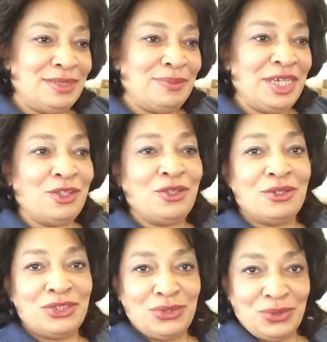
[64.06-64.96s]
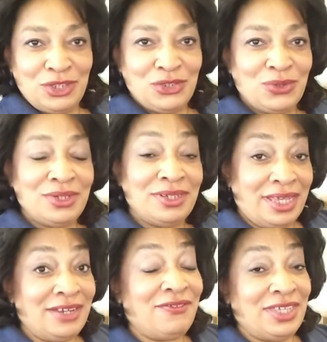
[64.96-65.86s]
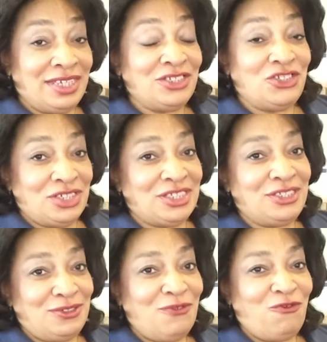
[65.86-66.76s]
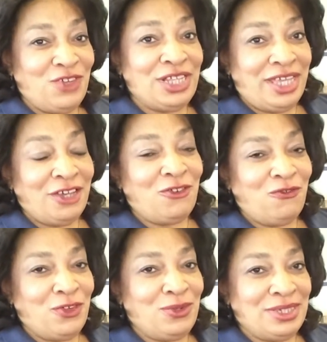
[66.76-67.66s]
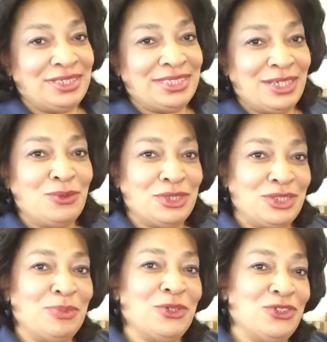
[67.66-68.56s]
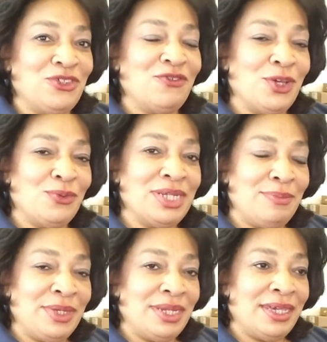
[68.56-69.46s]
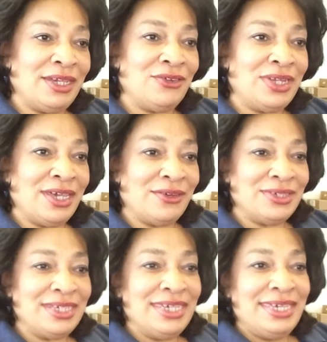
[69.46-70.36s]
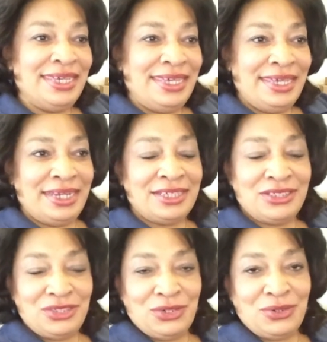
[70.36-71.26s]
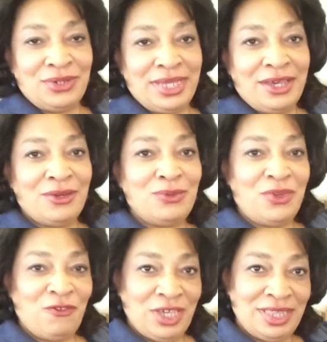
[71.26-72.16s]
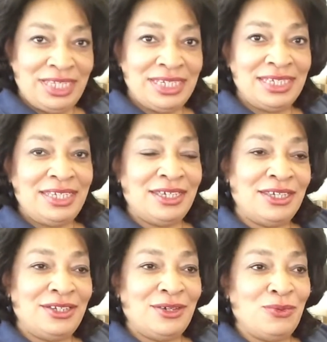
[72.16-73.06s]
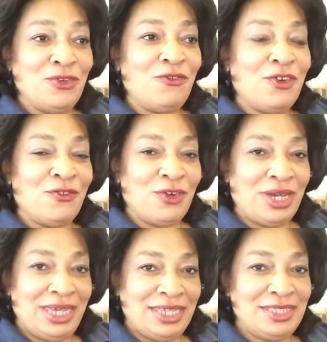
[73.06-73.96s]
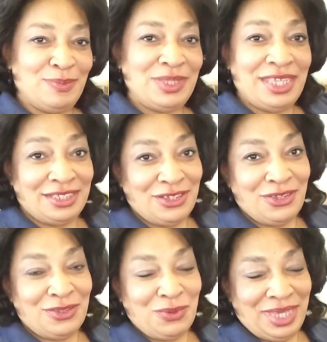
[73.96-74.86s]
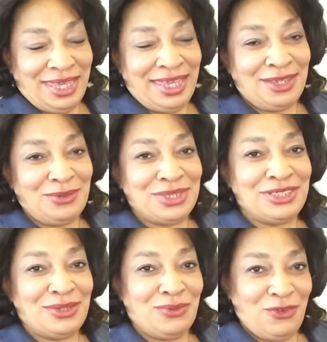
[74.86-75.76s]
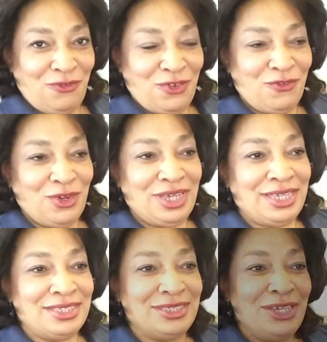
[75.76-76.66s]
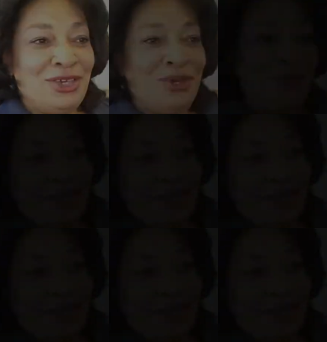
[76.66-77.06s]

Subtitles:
to make a long story short, a lot of things just fell out of focus that were supposed to have already been ironed out. And as it turned out, we finally did get a roof over our heads, but that's all that we had was a roof over our heads.